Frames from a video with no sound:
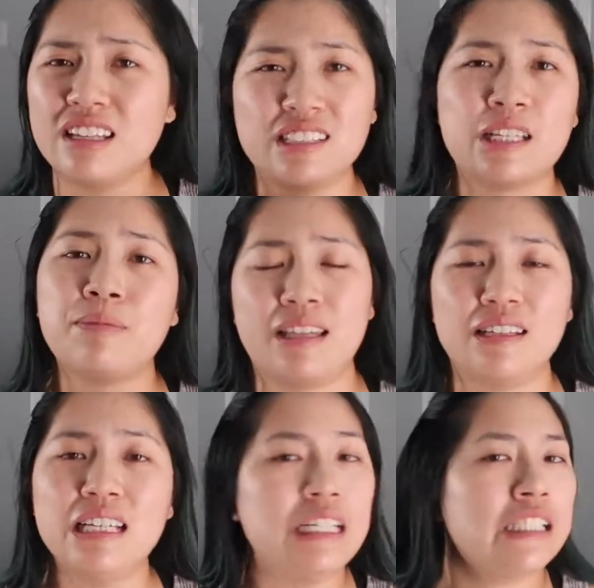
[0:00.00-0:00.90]

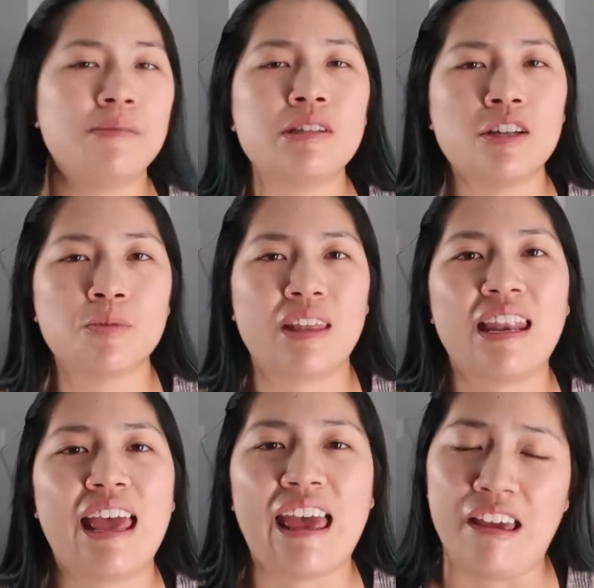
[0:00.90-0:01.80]
something starts with
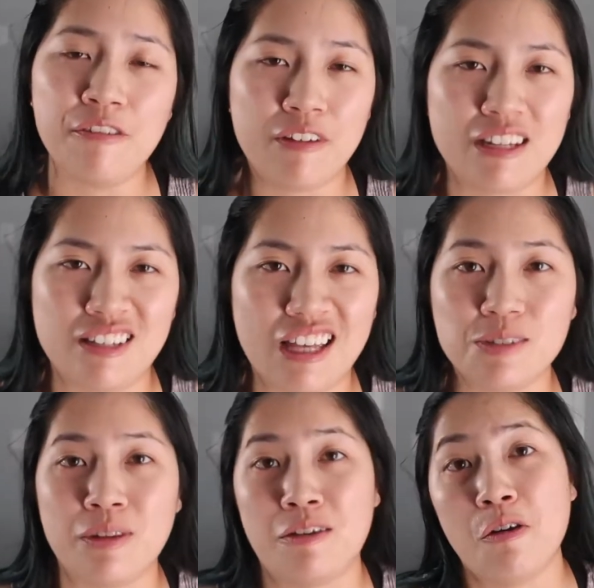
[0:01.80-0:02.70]
an F and it
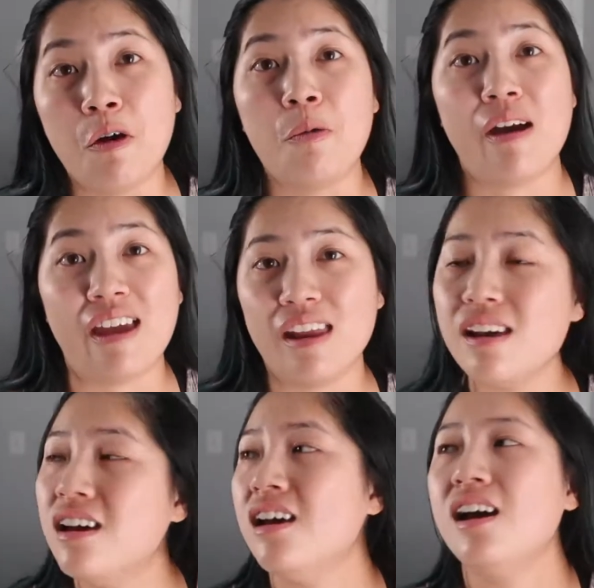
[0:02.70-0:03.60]
ends with an
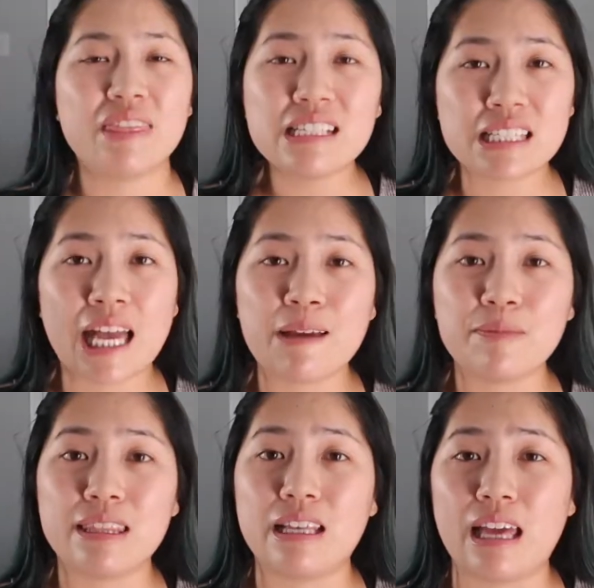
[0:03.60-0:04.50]
O-N. But this
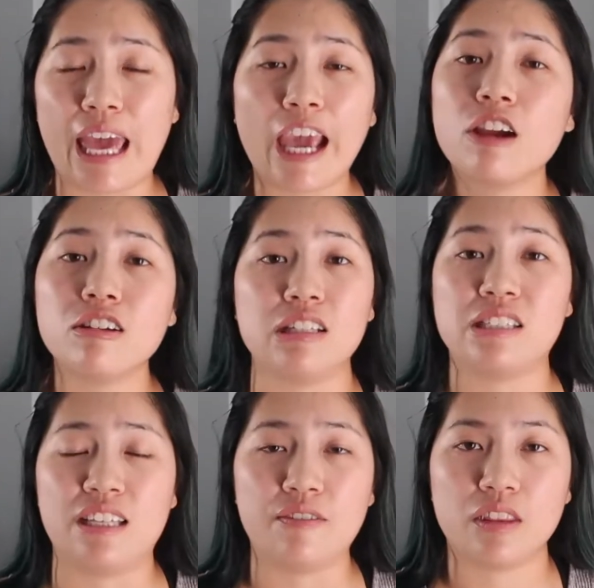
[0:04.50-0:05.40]
time the
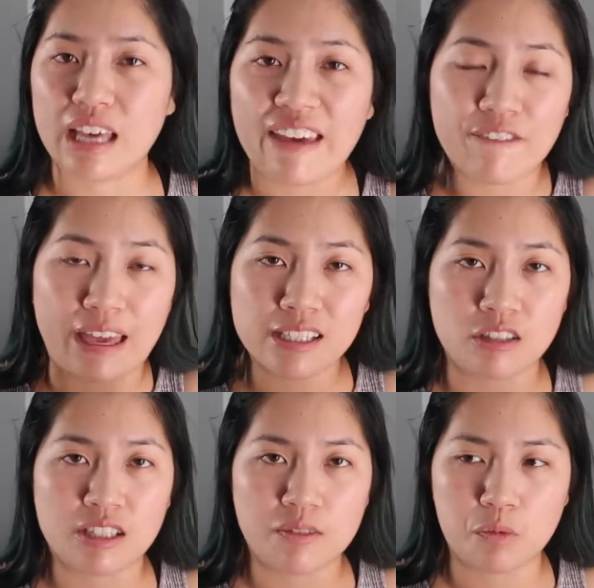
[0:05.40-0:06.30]
fan's
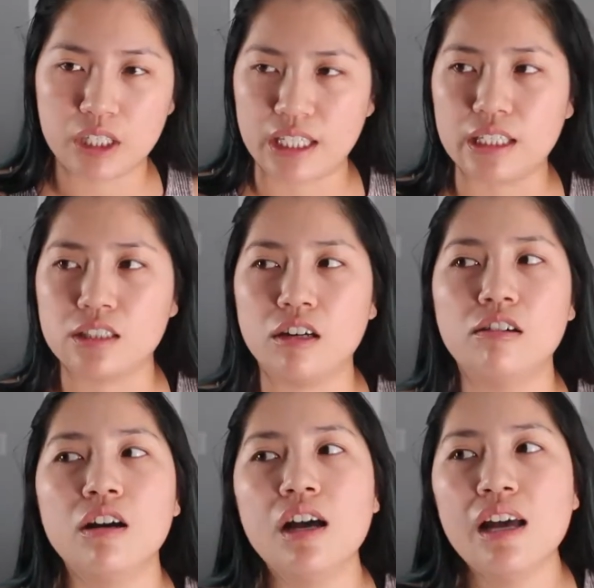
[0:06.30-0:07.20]
not even working,
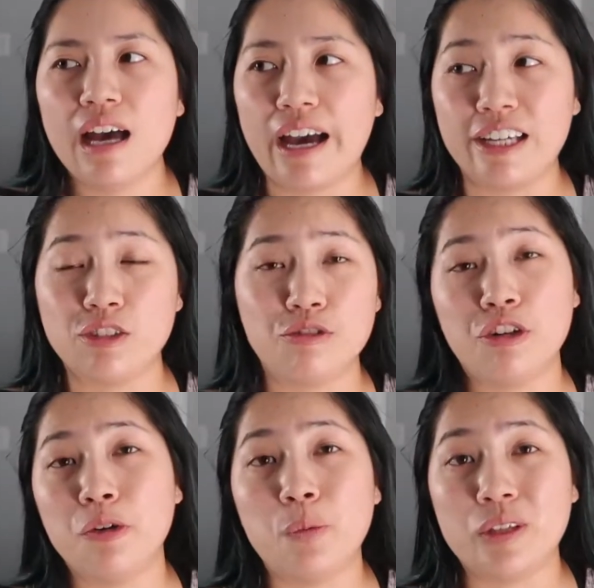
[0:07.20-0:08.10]
so I don't
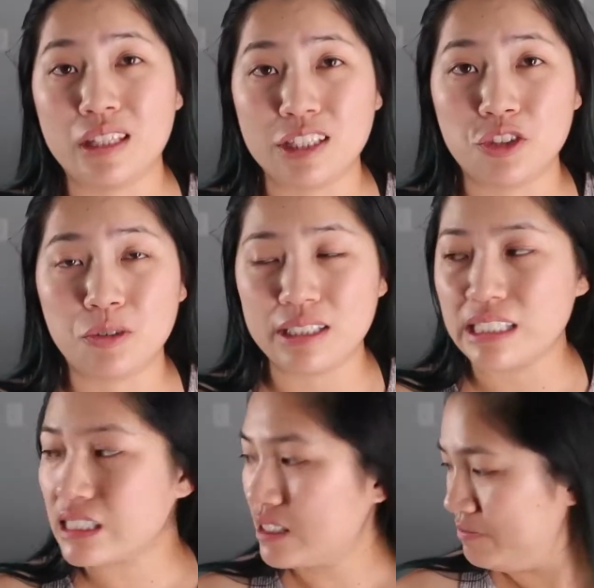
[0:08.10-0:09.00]
know what the issue
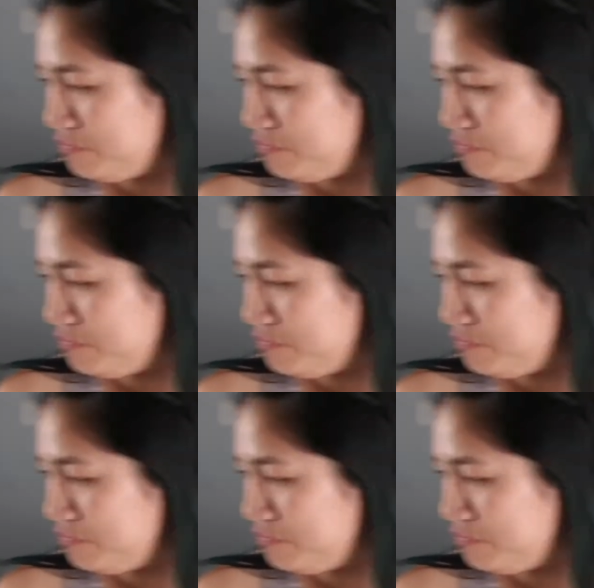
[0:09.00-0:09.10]
is.